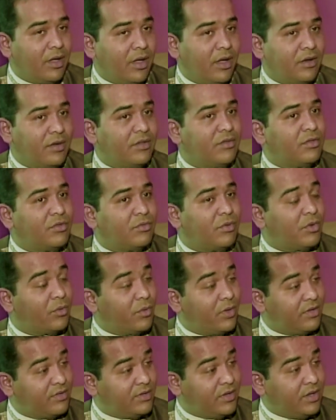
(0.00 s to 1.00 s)
This is what
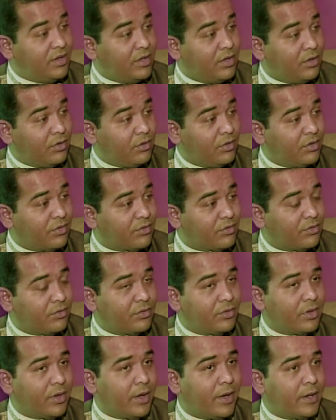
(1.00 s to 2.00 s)
we see seen here also,
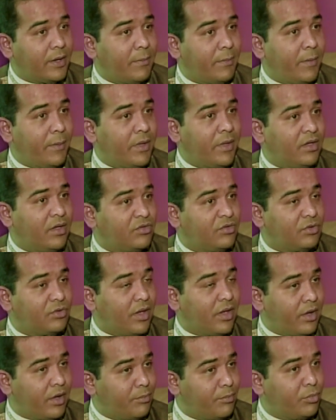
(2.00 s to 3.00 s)
and maybe it's
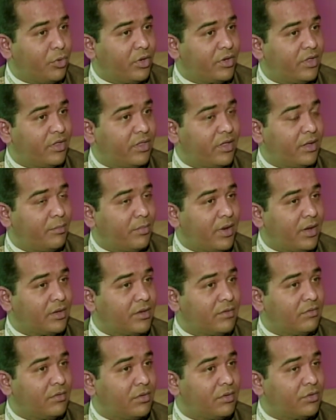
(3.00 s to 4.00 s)
an important thing part
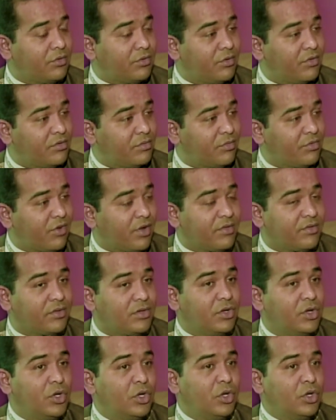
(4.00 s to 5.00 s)
of our tourism trust
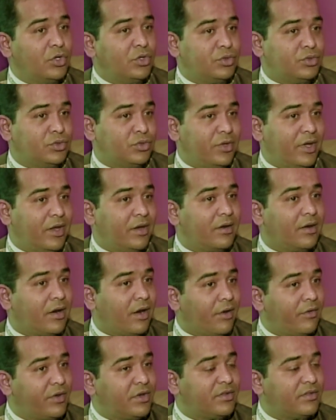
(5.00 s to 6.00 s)
to
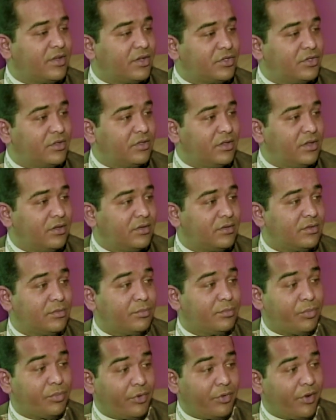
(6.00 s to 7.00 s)
encourage such of these
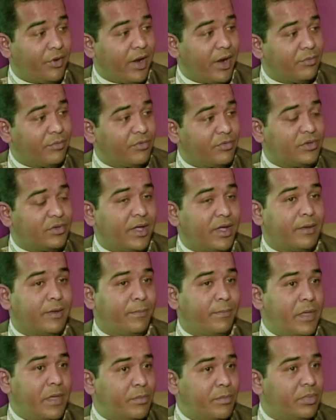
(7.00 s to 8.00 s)
programs so that
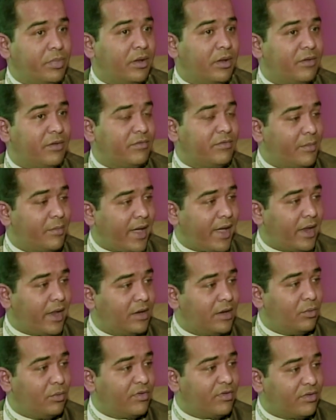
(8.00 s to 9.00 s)
people from
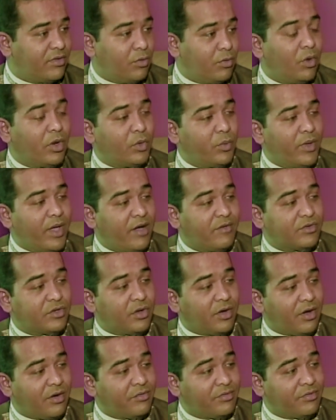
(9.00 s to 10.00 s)
Canada will see what we have
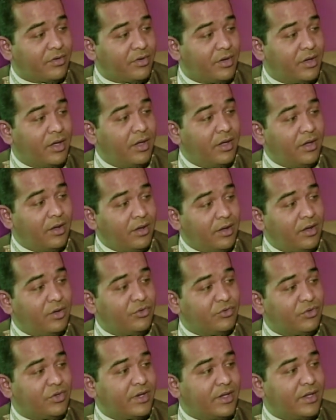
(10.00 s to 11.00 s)
to offer in
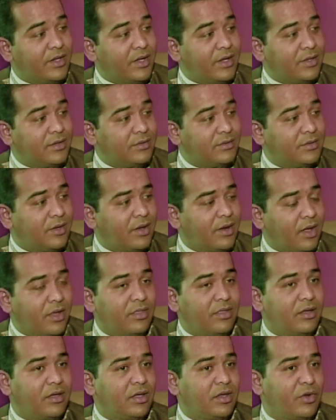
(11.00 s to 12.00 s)
Trinidad. Mm-hmm. And I
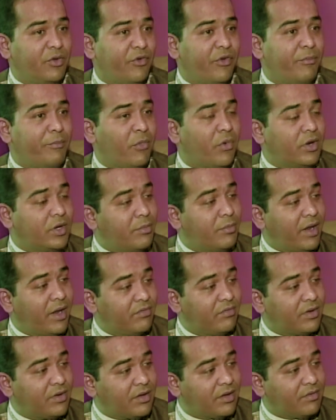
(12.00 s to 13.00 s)
think it would the
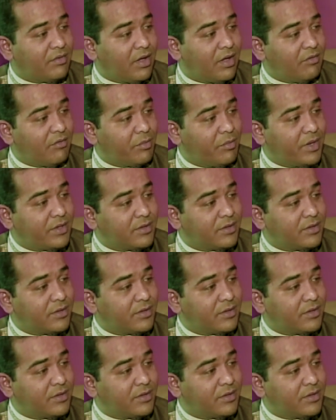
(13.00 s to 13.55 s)
benefit of the government.